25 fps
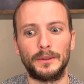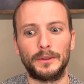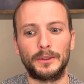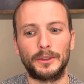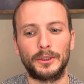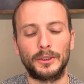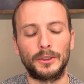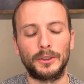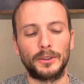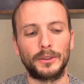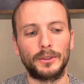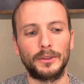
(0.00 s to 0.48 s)

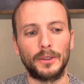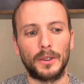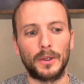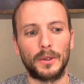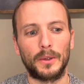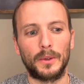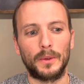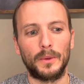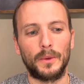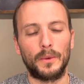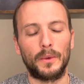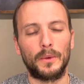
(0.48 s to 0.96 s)

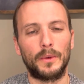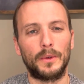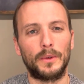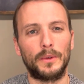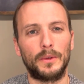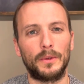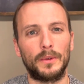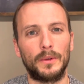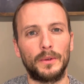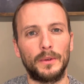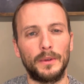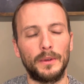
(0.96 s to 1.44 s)
So
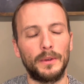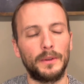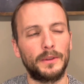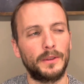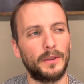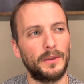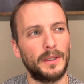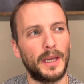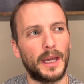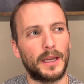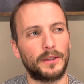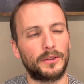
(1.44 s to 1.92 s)

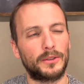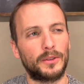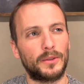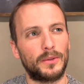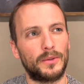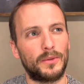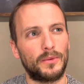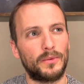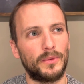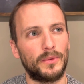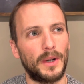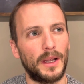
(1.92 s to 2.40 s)
yeah, so
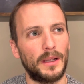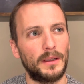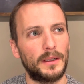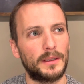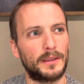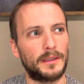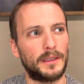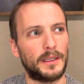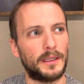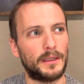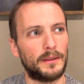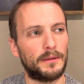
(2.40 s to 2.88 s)
the
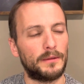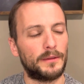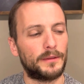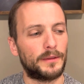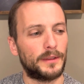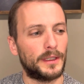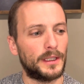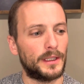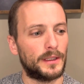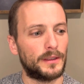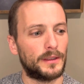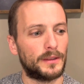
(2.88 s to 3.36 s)
relative
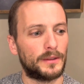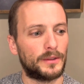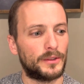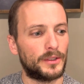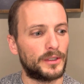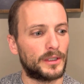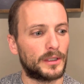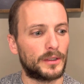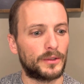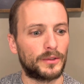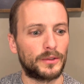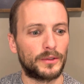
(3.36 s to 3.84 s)
is
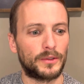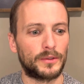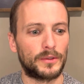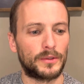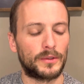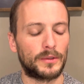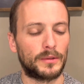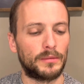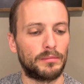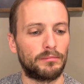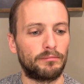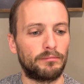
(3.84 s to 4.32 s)
just
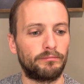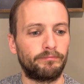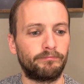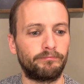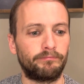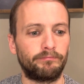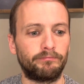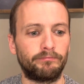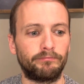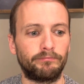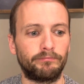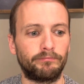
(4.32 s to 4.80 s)

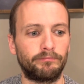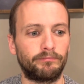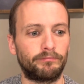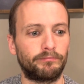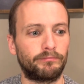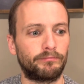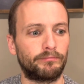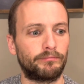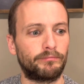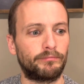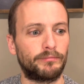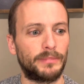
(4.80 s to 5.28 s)

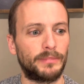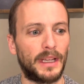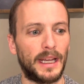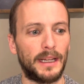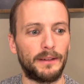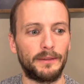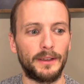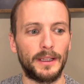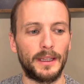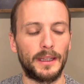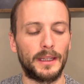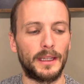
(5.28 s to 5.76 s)

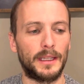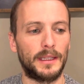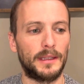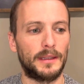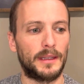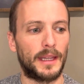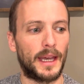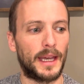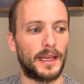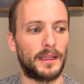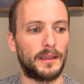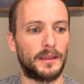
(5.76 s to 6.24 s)
everything
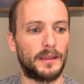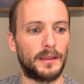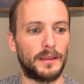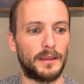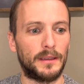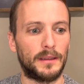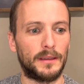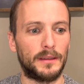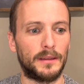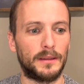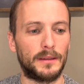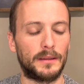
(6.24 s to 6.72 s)
that
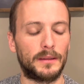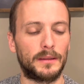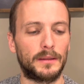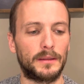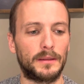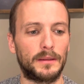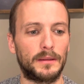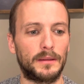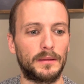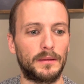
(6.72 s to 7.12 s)
is